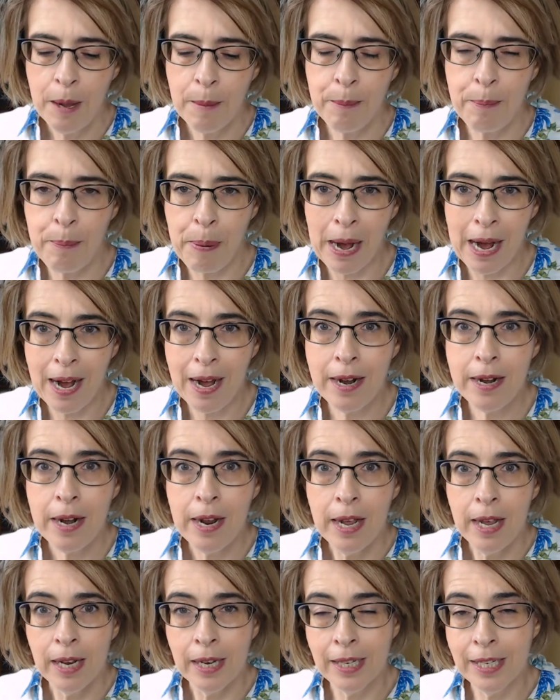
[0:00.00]
but
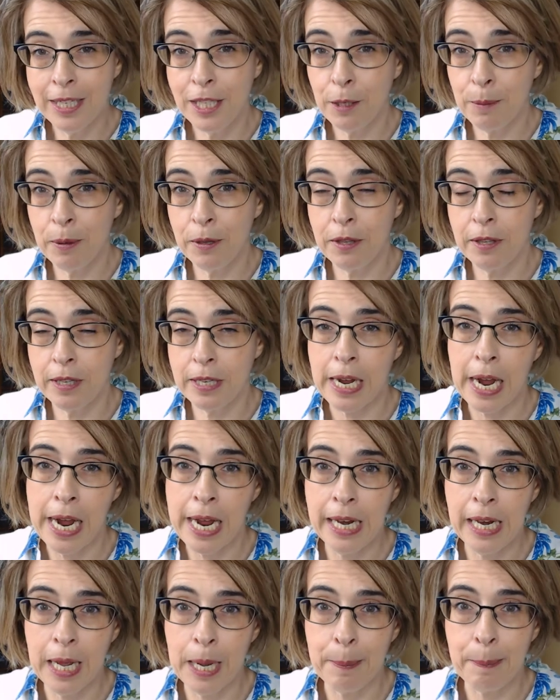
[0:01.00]
Elizabeth
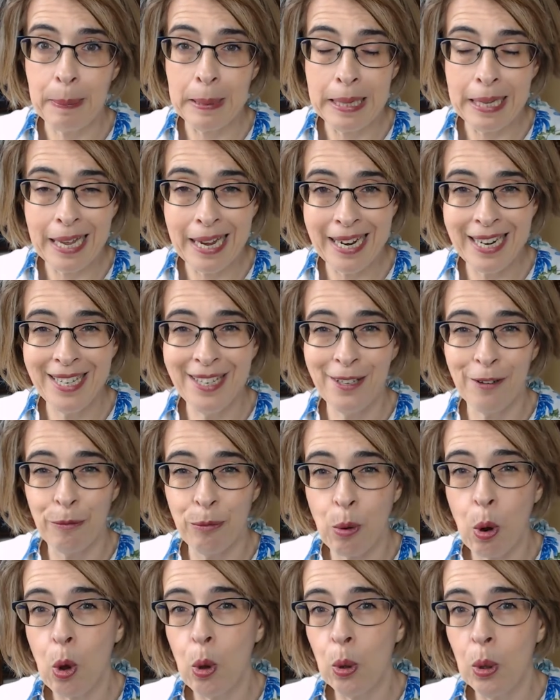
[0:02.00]
Taylor played the
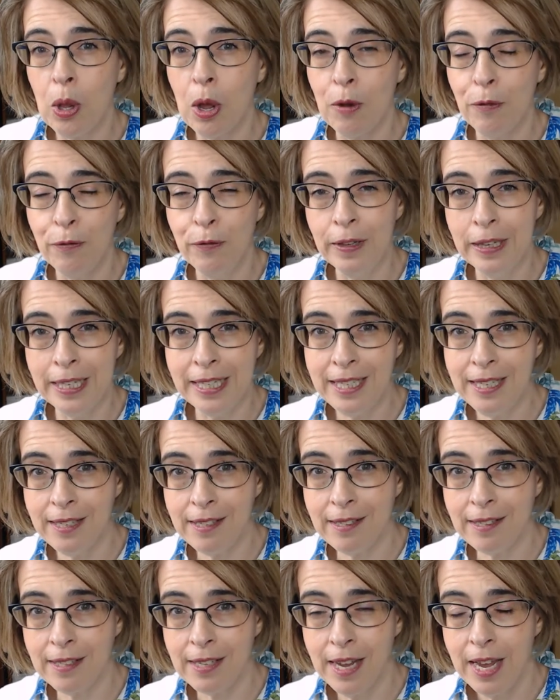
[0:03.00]
role of
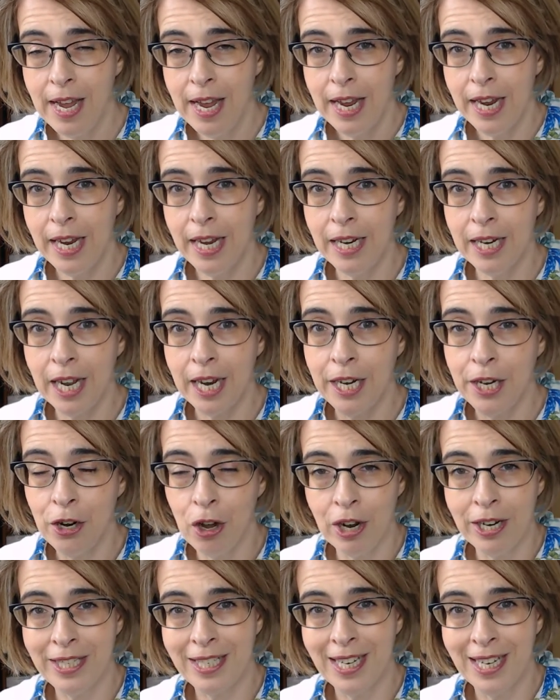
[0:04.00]
Lise in a
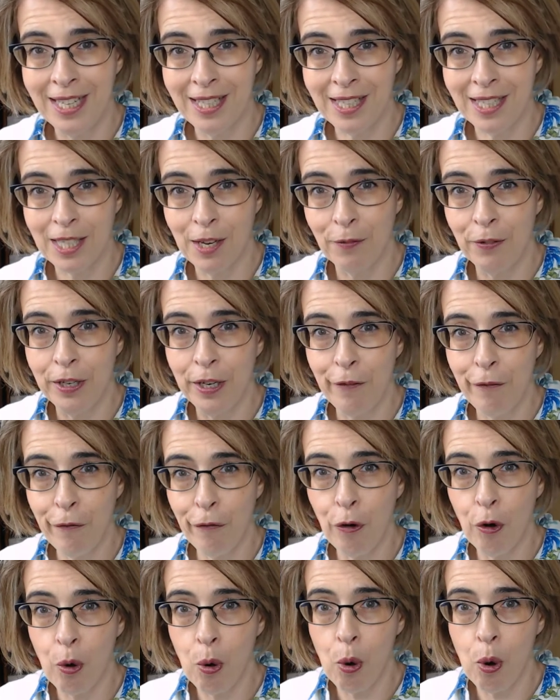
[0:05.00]
nineteen
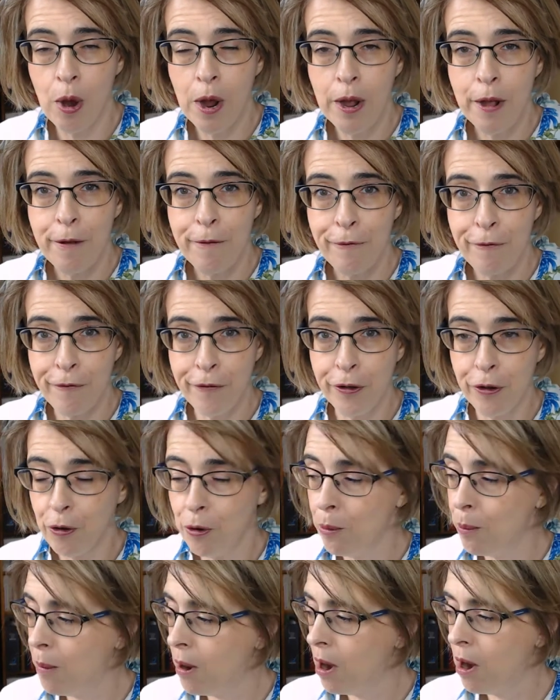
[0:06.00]
seventy-four
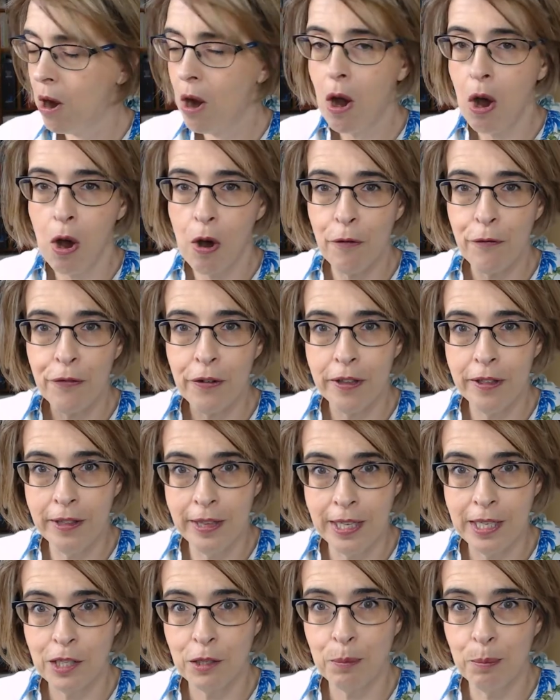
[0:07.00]
film of
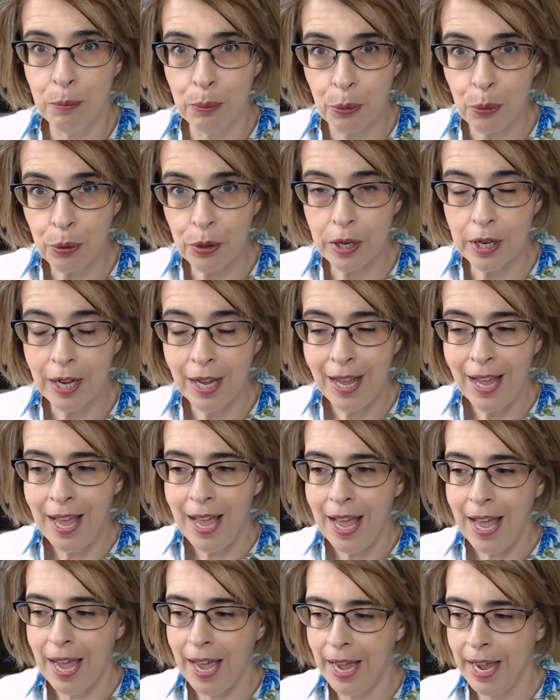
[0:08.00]
this book.
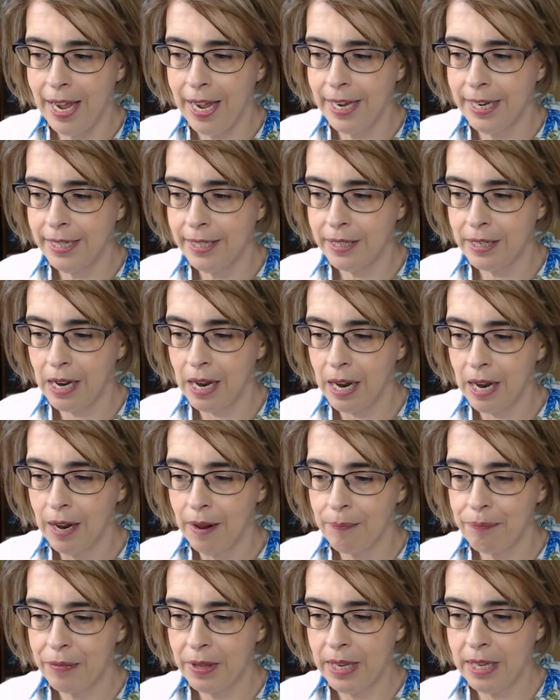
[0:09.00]
And
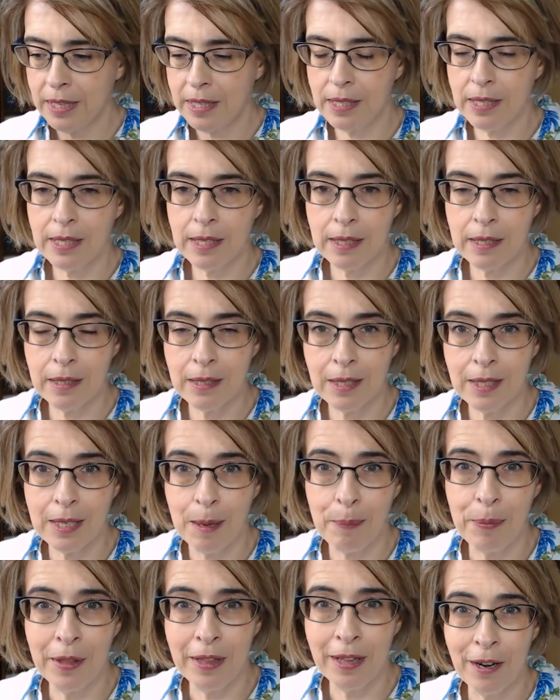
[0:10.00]
uh, it's
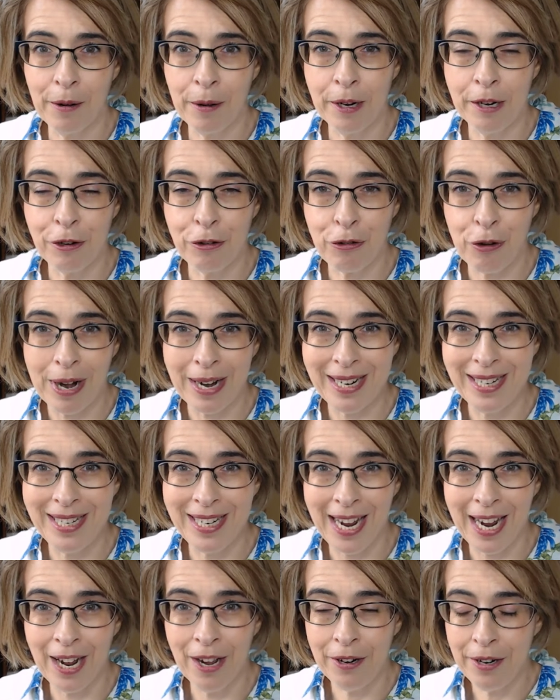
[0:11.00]
something going to track
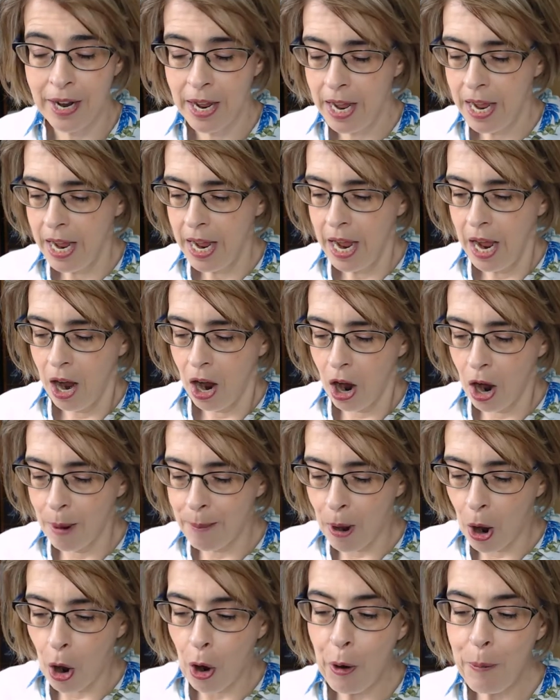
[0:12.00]
down. I'm
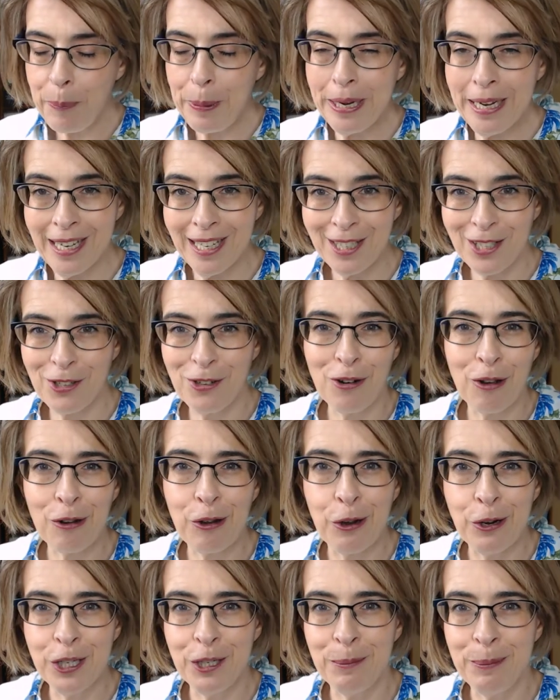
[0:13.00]
hoping it's not
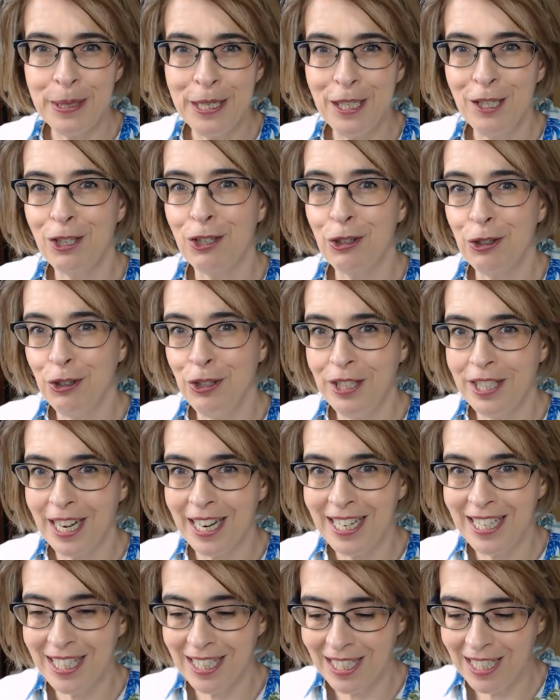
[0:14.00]
going to be too
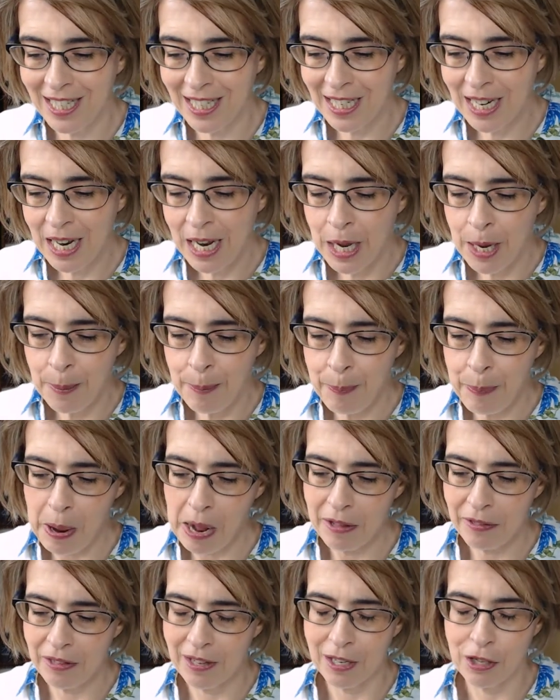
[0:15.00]
dated,
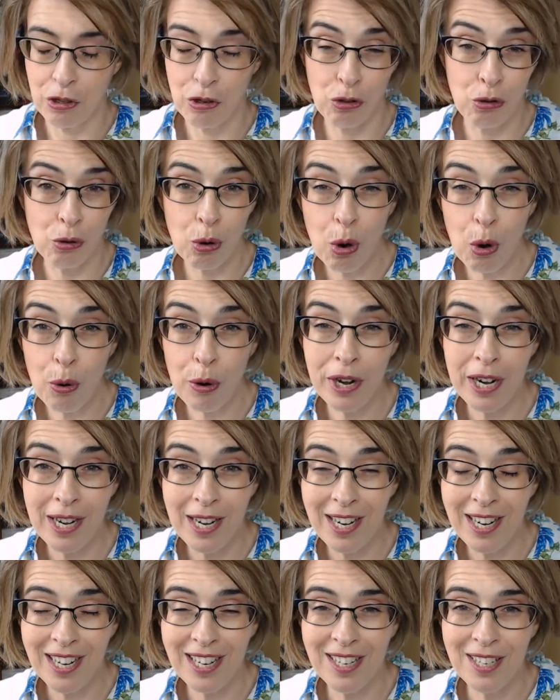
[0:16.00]
but the
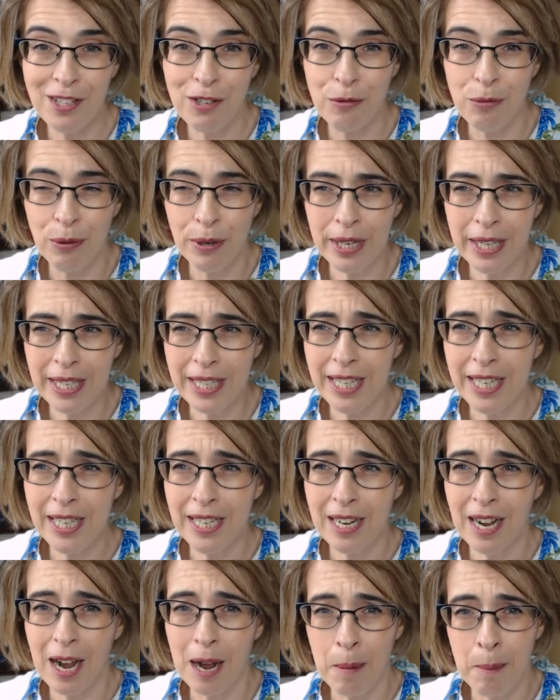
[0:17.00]
story is
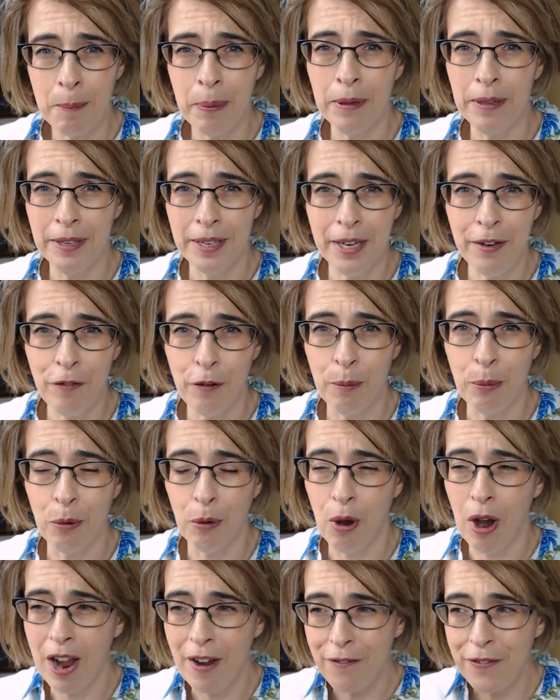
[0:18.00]
really
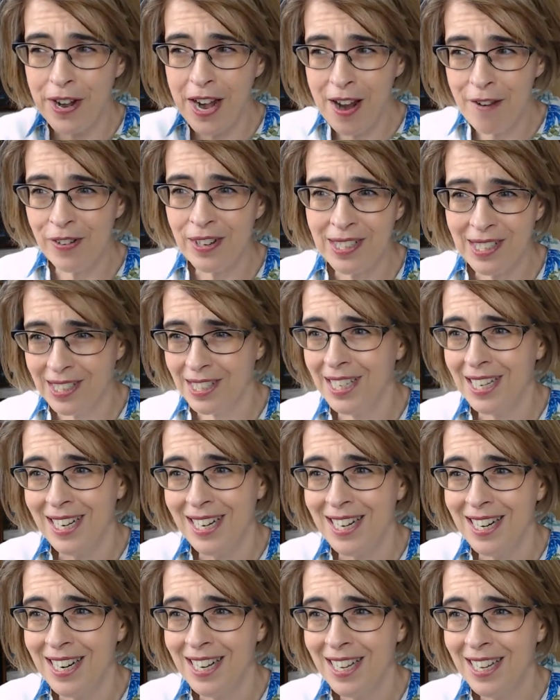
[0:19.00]
unbelievable. I've never
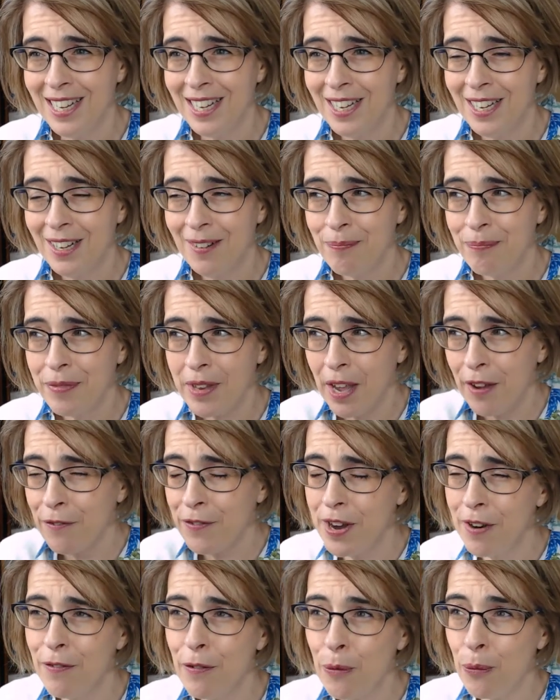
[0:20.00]
seen, I've
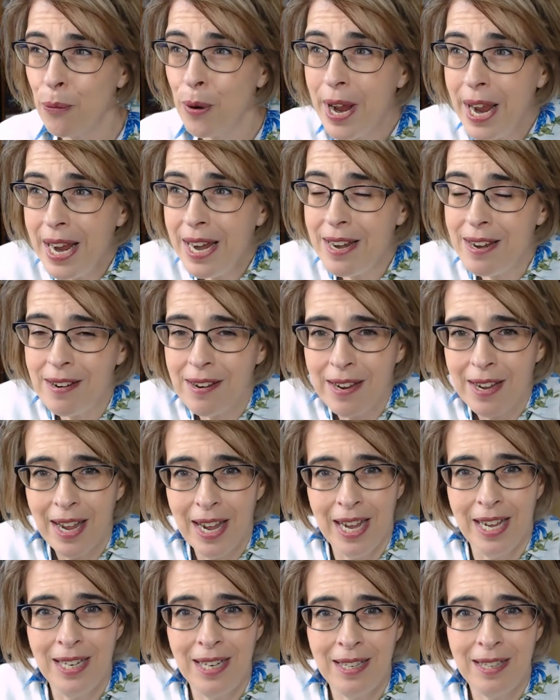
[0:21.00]
never read
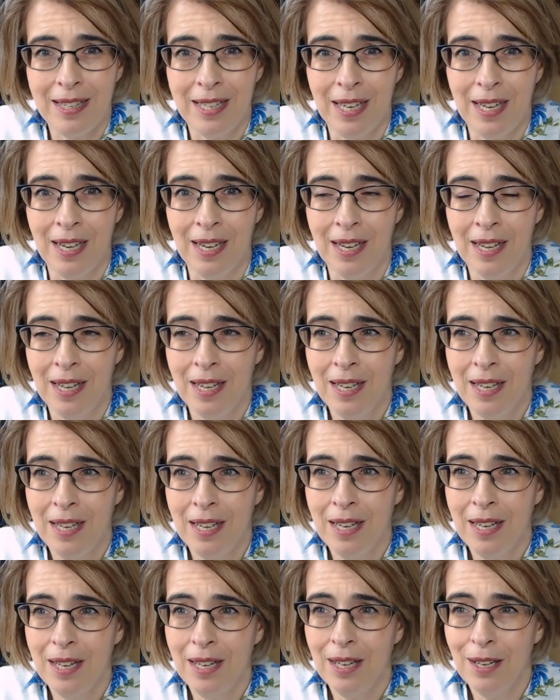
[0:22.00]
anything
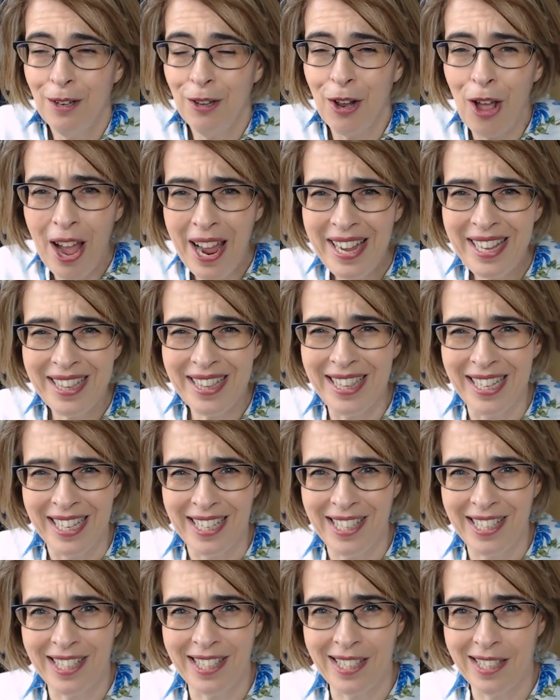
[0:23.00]
like
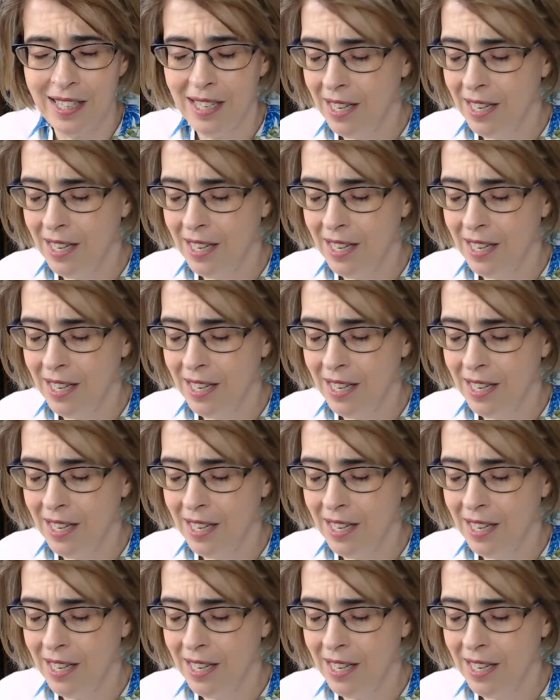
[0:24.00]
this.